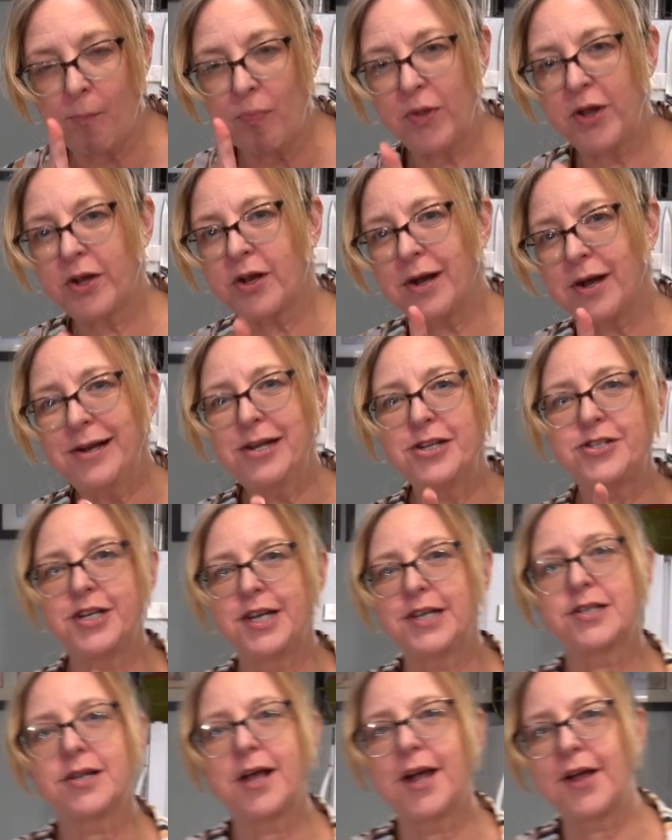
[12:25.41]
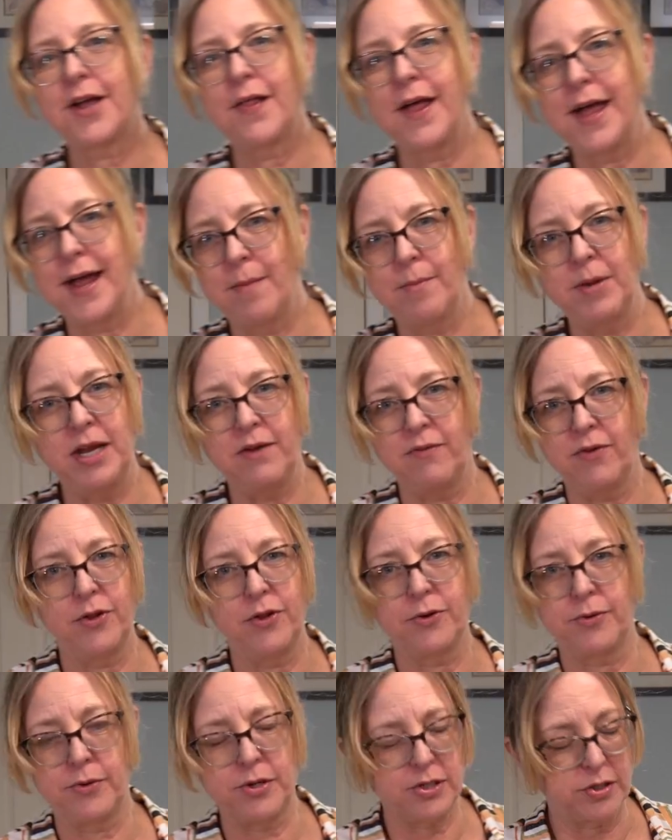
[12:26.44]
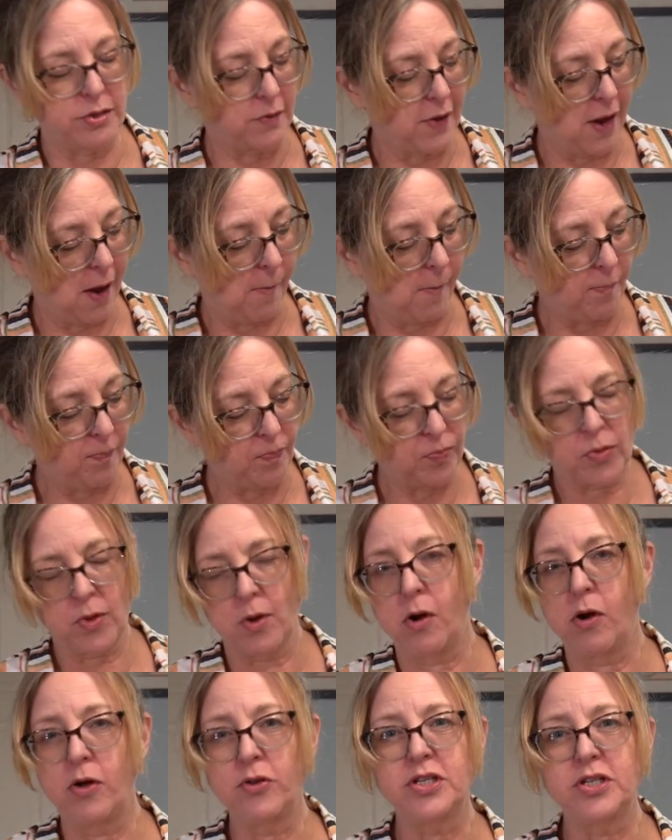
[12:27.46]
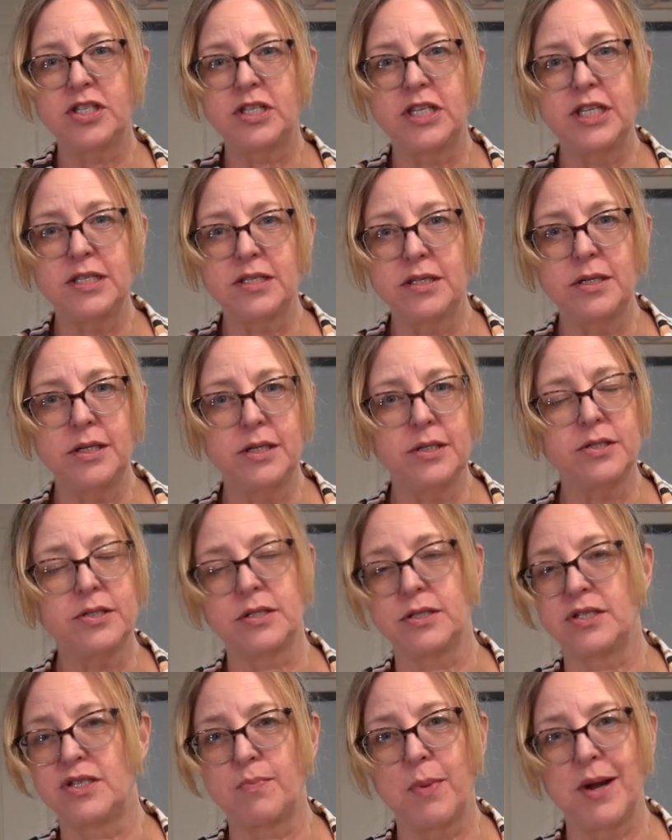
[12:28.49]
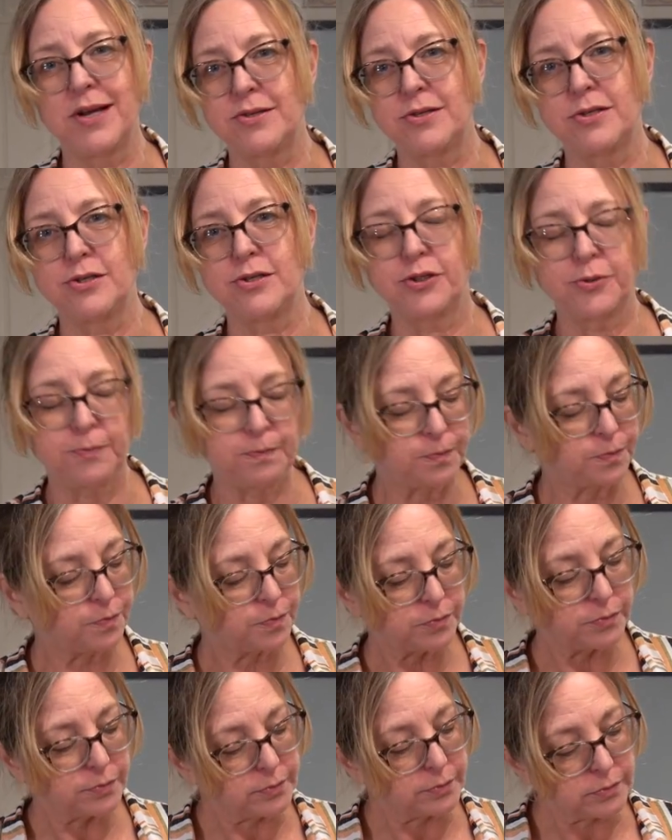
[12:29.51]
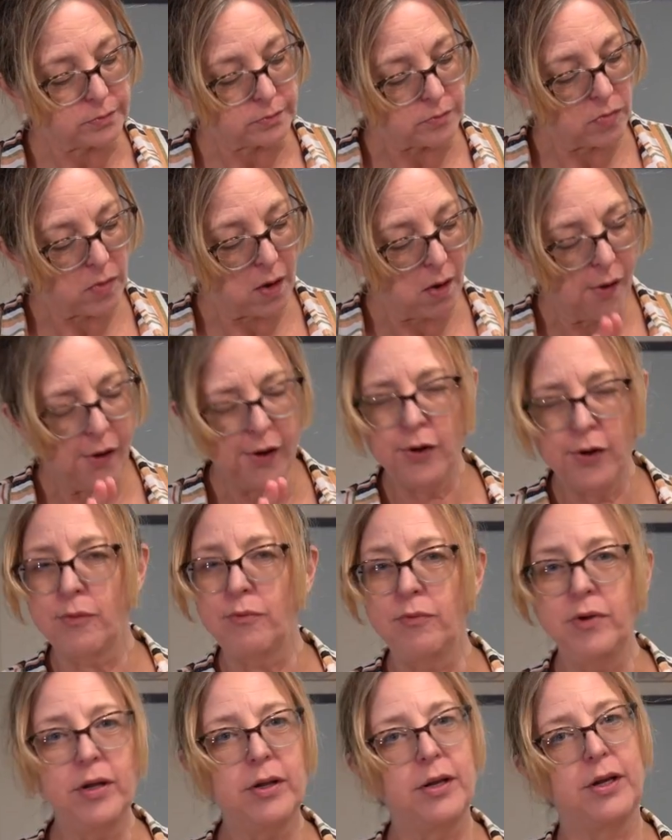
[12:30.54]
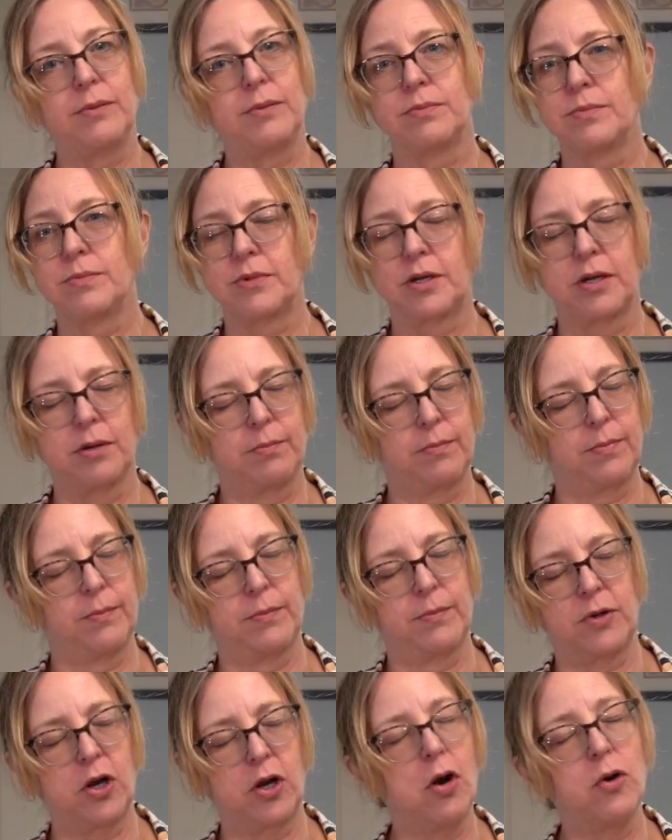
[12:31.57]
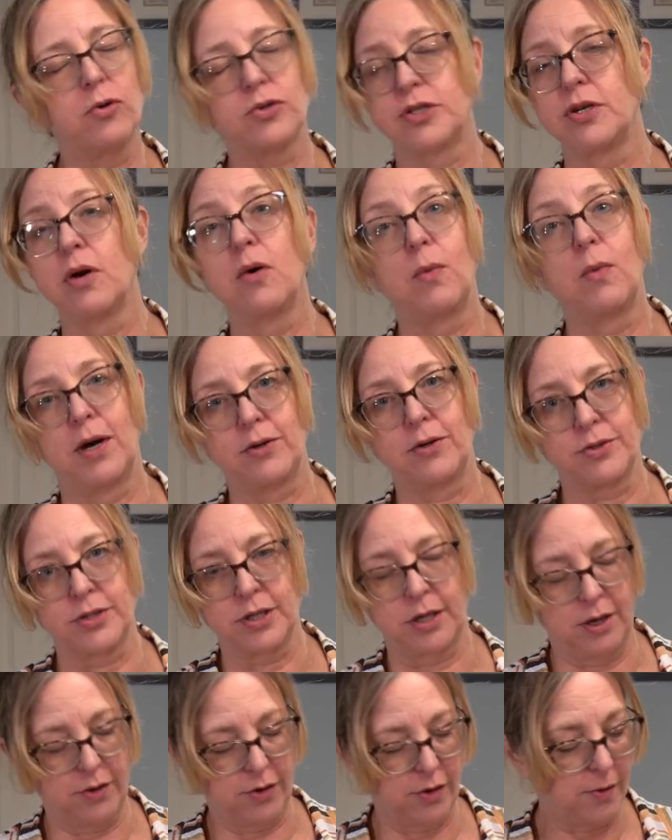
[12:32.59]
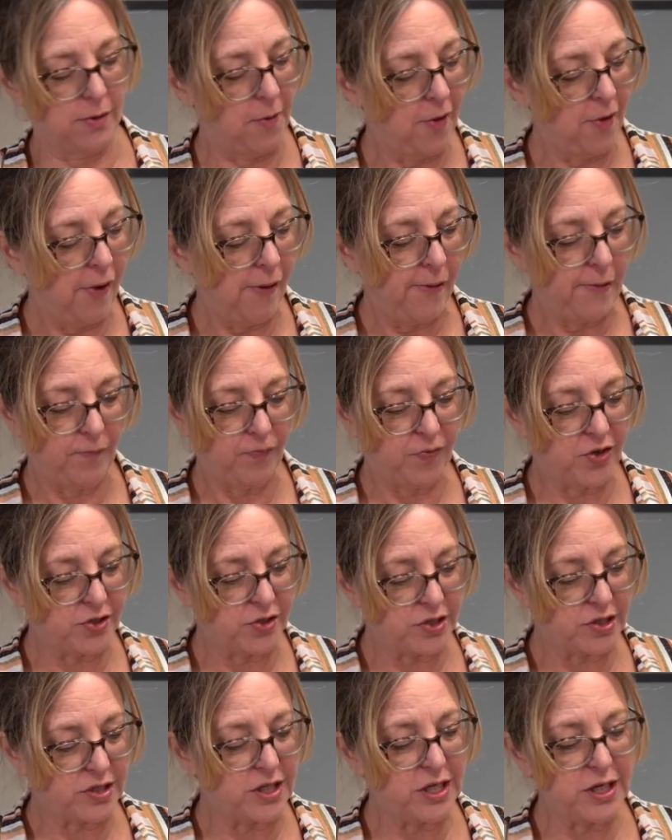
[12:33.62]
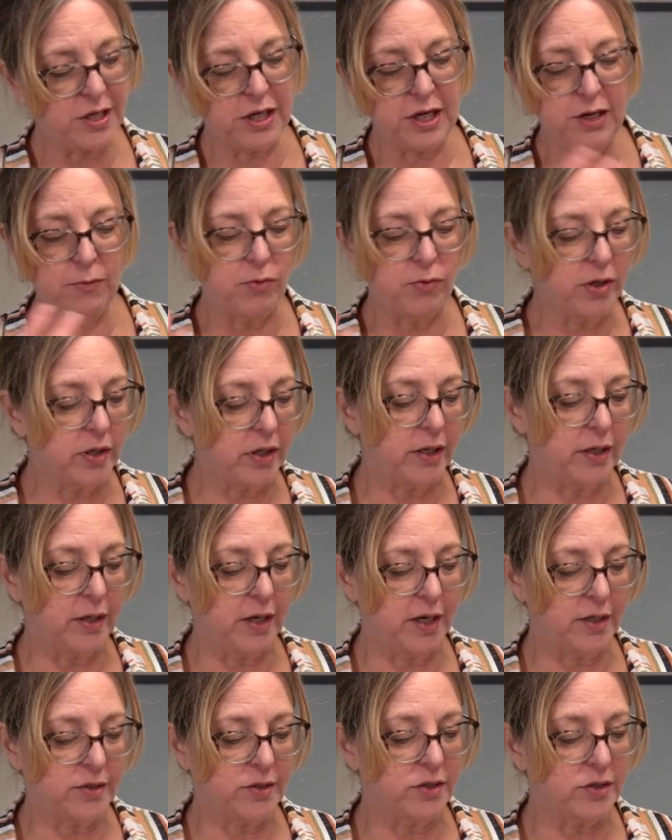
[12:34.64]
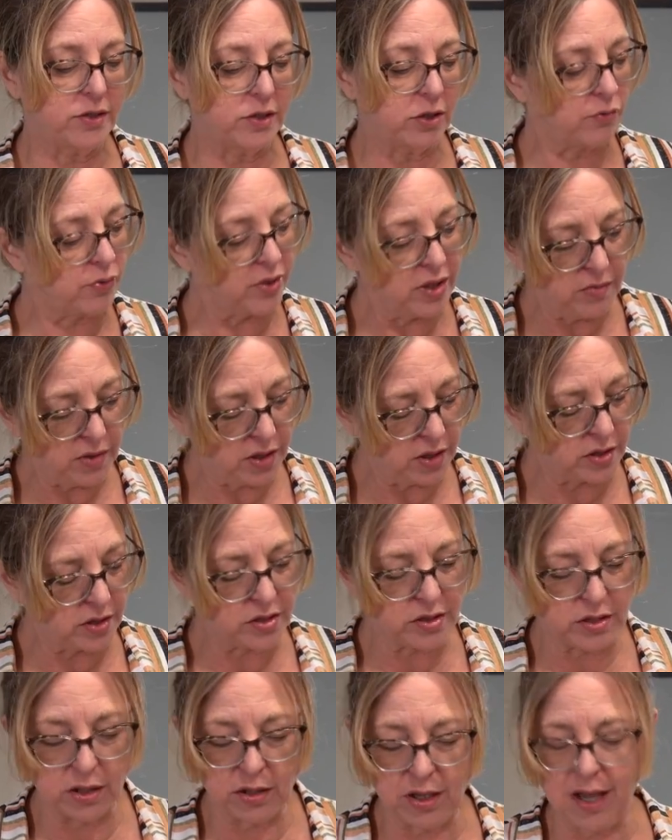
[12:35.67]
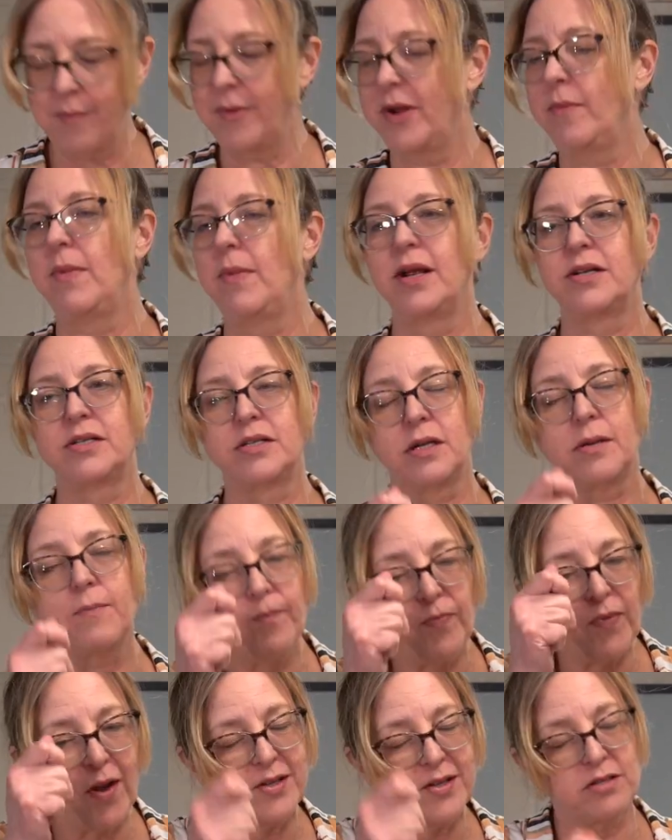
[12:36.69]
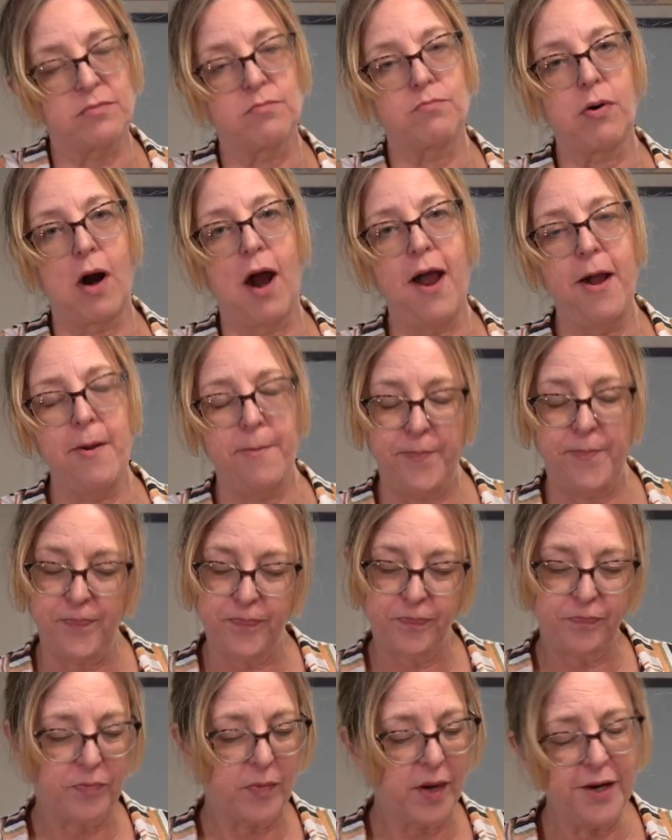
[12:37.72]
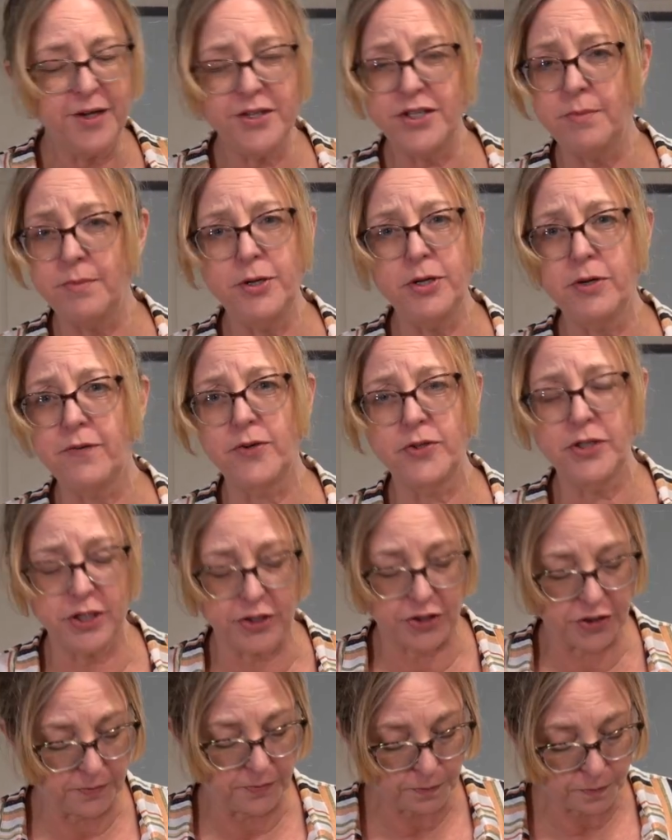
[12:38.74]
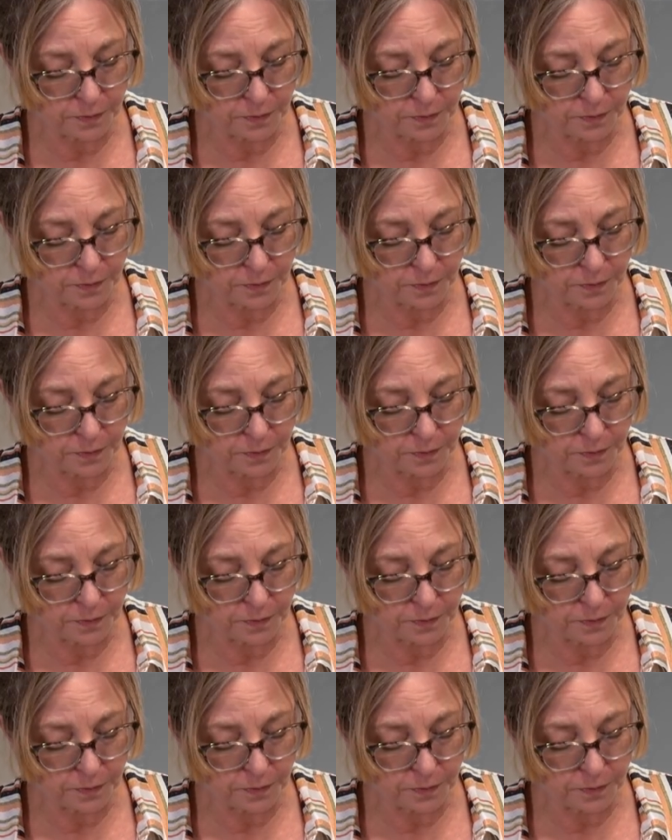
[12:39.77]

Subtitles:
It kind of tastes like lamb, even though it isn't lamb. All the seasonings and spices really go so well together. The tzatziki really enhances the creaminess. The lemon makes it nice and bright. It's a beautiful dish.